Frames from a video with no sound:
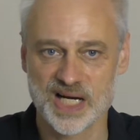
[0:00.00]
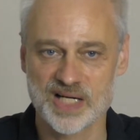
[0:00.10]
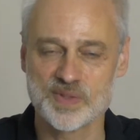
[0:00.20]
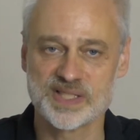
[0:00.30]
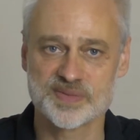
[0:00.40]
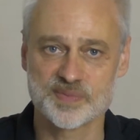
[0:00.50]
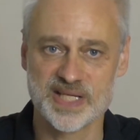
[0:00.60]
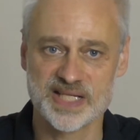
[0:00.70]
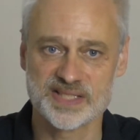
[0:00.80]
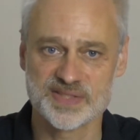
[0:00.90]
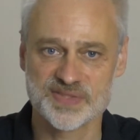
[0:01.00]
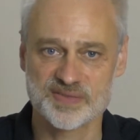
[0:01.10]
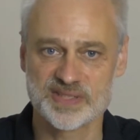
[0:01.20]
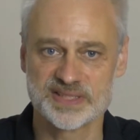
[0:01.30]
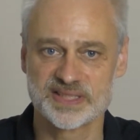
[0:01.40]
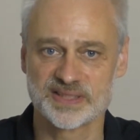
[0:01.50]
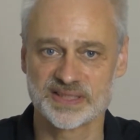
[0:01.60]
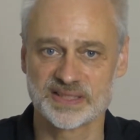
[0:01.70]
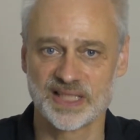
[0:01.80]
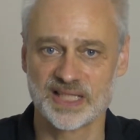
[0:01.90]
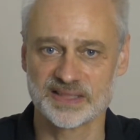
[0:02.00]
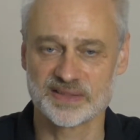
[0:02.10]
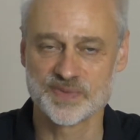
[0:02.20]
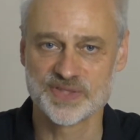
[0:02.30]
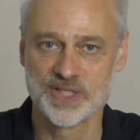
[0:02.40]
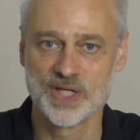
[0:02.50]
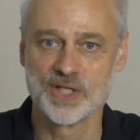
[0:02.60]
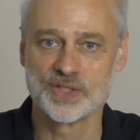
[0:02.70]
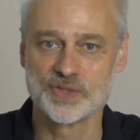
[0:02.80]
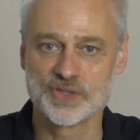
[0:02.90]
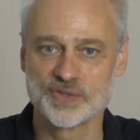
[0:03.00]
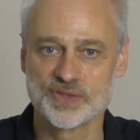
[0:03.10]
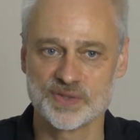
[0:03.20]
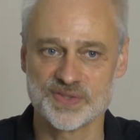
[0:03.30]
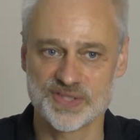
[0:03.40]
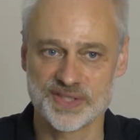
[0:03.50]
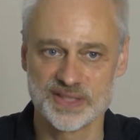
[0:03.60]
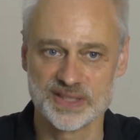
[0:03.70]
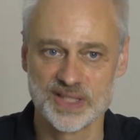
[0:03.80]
I will explain several critical items you should consider